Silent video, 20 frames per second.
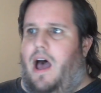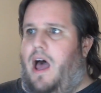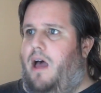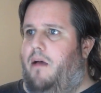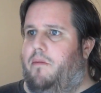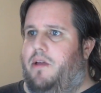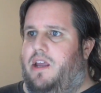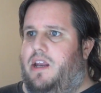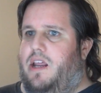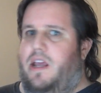
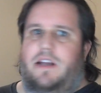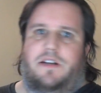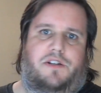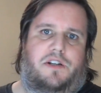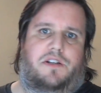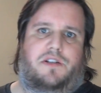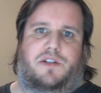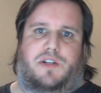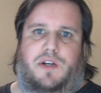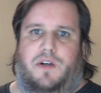It
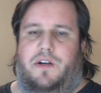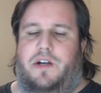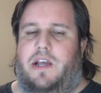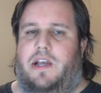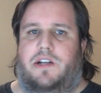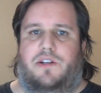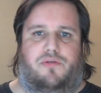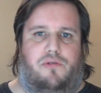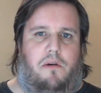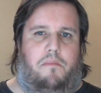just turned
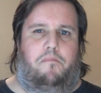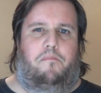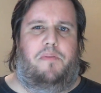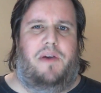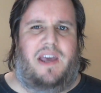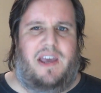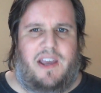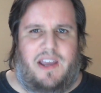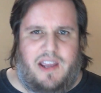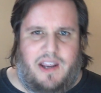into a
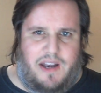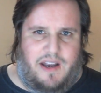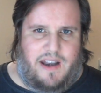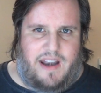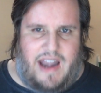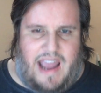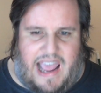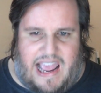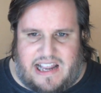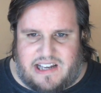big,
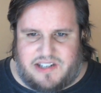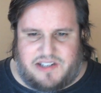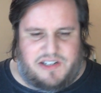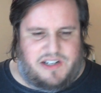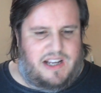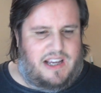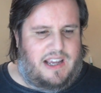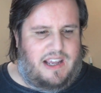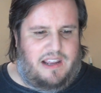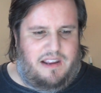
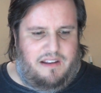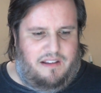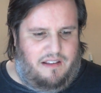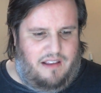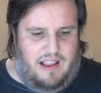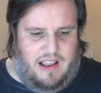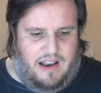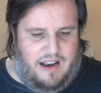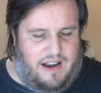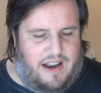nasty,
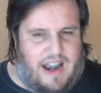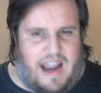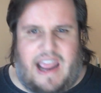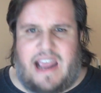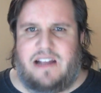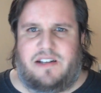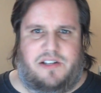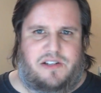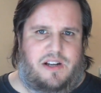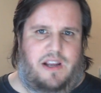
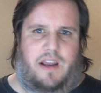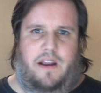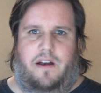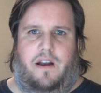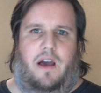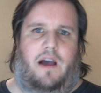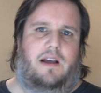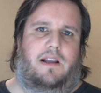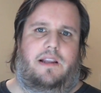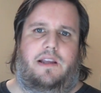nasty
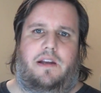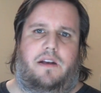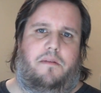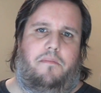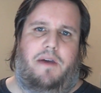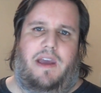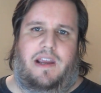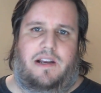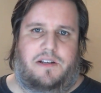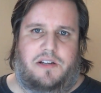and ugly
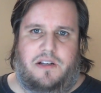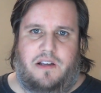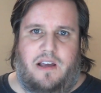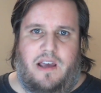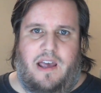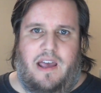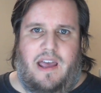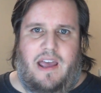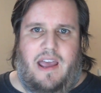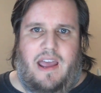debate.
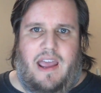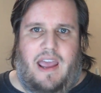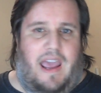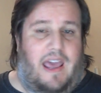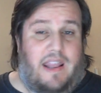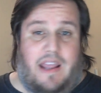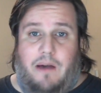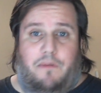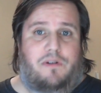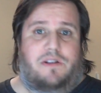
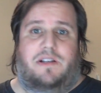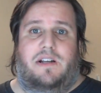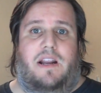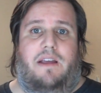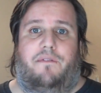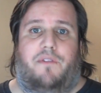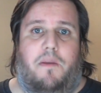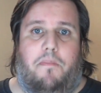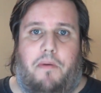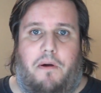And that
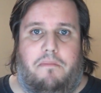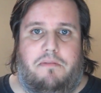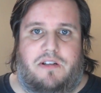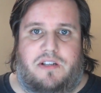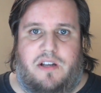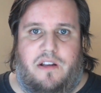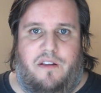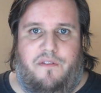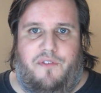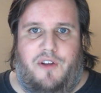wasn't even the
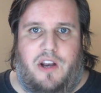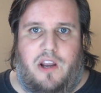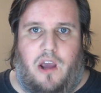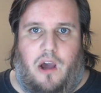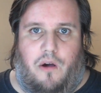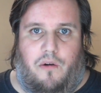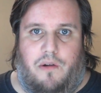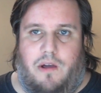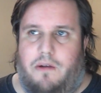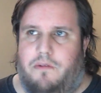purpose of the
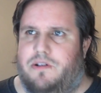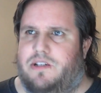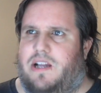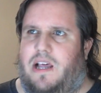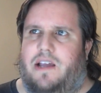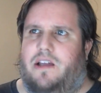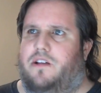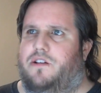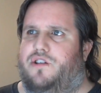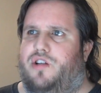video. It was
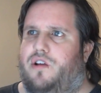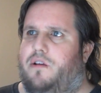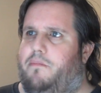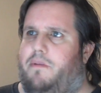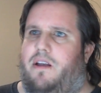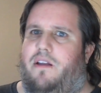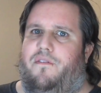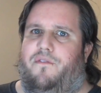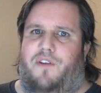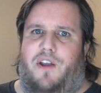like a
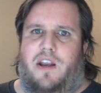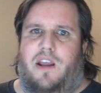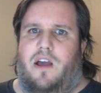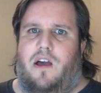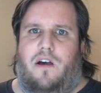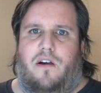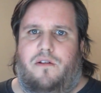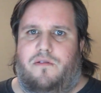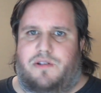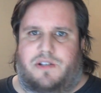2-minute
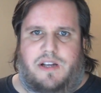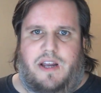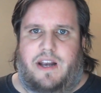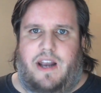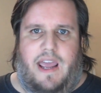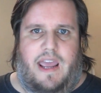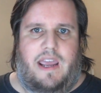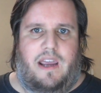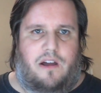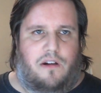video
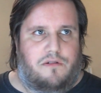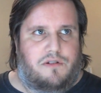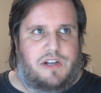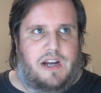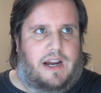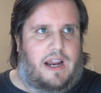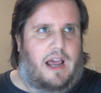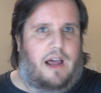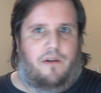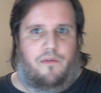saying, hey, go
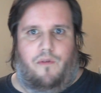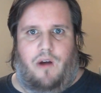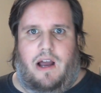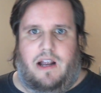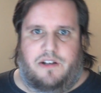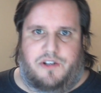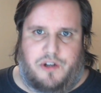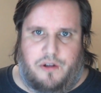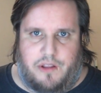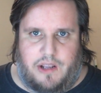check out
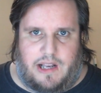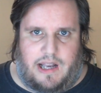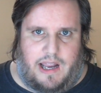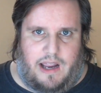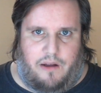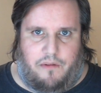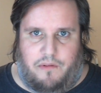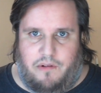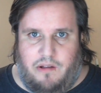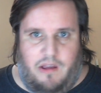Ronzo the
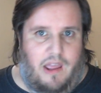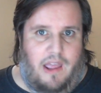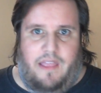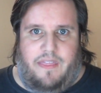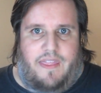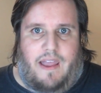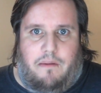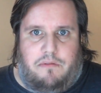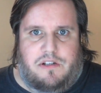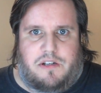Clown.
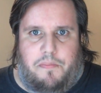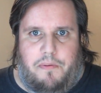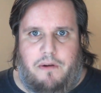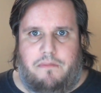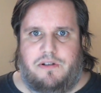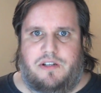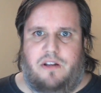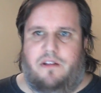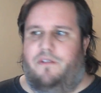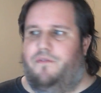That was the
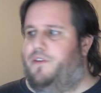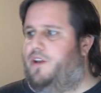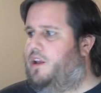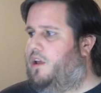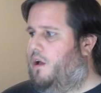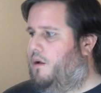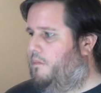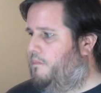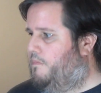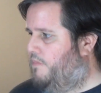purpose of the
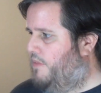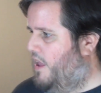video.